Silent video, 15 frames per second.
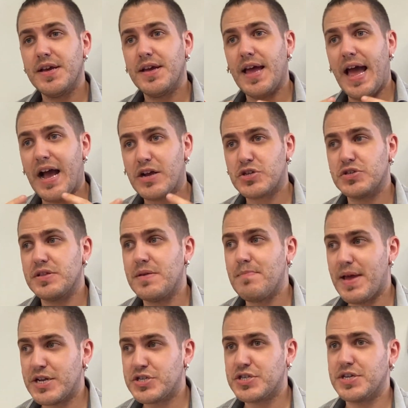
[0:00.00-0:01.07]
actually
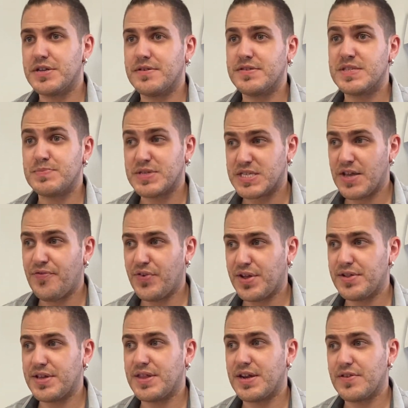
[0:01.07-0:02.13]
mention
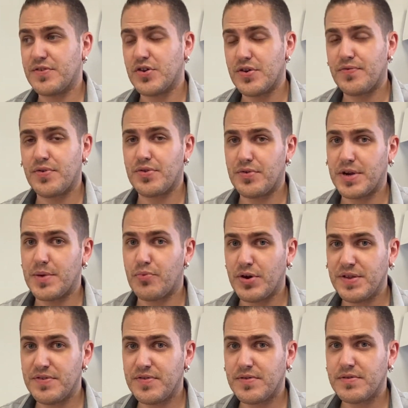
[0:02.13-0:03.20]
specifically that it's good for 3D
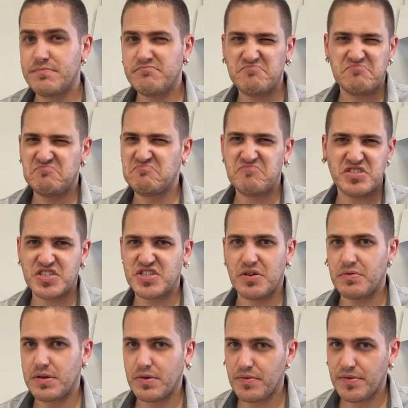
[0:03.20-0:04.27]
prints, just
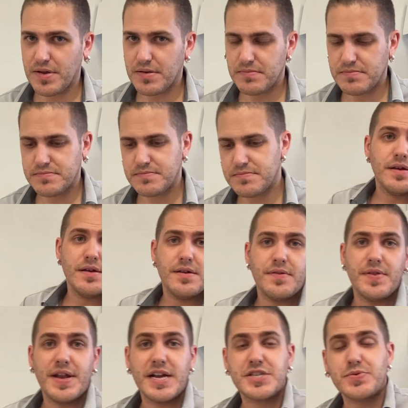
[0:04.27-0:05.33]
don't use it.
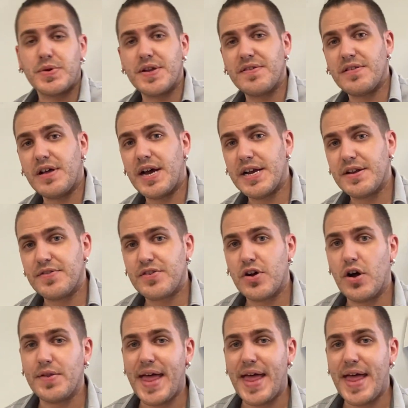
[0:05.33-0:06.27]
The next one in line is called